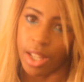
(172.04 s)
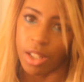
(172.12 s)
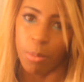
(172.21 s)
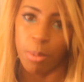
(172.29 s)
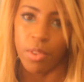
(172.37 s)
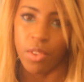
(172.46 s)

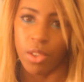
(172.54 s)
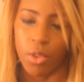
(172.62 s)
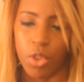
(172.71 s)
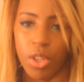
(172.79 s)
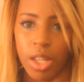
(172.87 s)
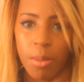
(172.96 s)
and you put
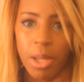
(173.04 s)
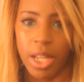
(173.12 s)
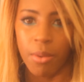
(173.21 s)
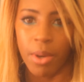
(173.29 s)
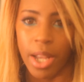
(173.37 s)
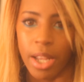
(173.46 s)
solution in them
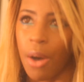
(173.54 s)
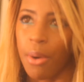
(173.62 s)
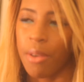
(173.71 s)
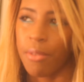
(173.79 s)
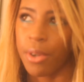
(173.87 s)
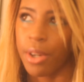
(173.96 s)
anyway.
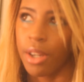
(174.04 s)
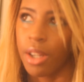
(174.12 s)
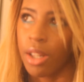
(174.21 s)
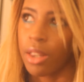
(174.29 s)
However,